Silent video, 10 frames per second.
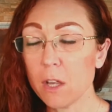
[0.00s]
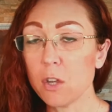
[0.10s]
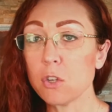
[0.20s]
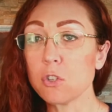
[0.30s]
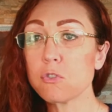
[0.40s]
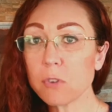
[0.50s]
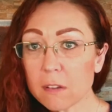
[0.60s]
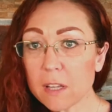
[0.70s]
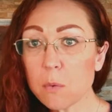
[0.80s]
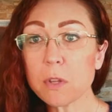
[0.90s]

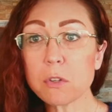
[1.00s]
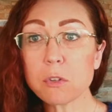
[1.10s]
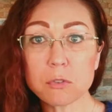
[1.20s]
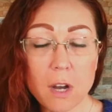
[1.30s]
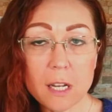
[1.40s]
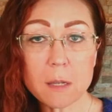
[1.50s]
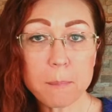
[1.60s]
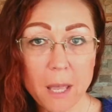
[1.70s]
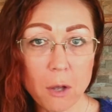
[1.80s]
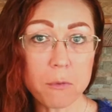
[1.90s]
struggling with chronic
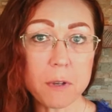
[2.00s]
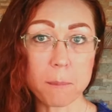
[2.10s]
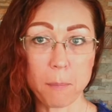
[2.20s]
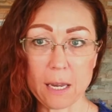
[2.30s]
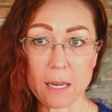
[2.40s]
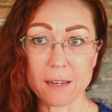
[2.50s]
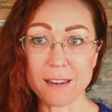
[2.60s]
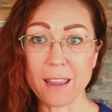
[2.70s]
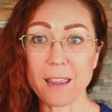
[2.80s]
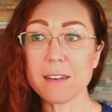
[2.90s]
pelvic pain
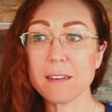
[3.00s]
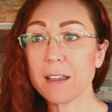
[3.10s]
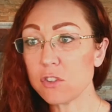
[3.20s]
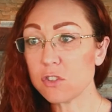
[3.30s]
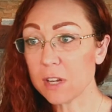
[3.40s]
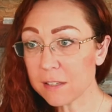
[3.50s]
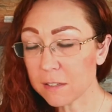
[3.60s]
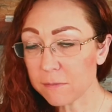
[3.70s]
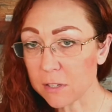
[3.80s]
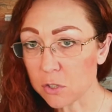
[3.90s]
and
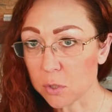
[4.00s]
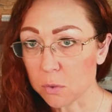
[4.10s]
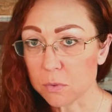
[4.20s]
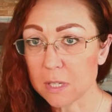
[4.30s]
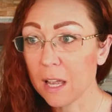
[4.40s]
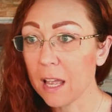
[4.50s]
digestive issues